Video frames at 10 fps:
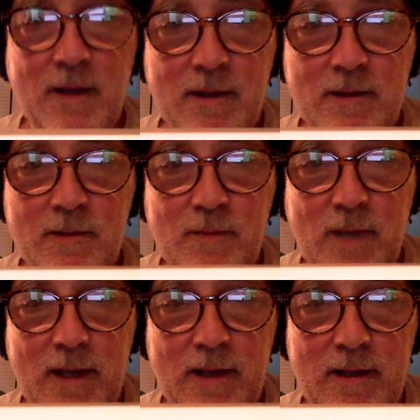It's
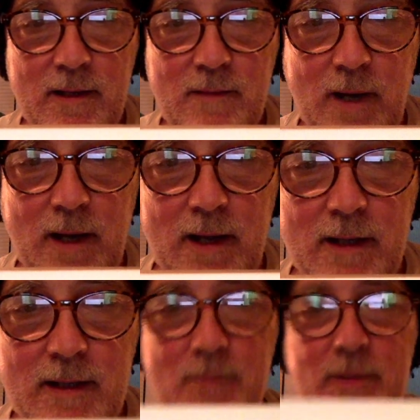made by a
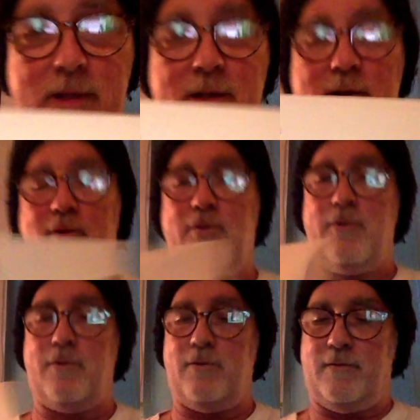company
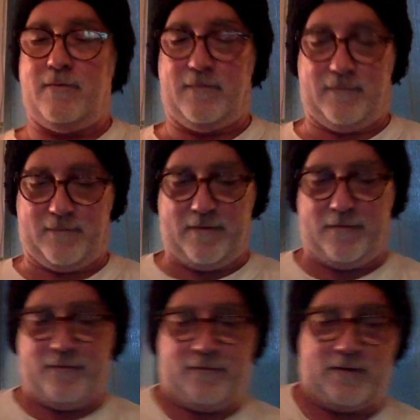called
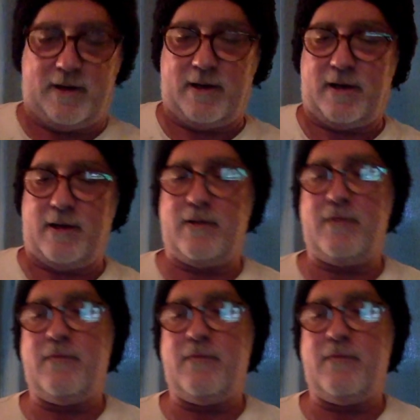Fifine.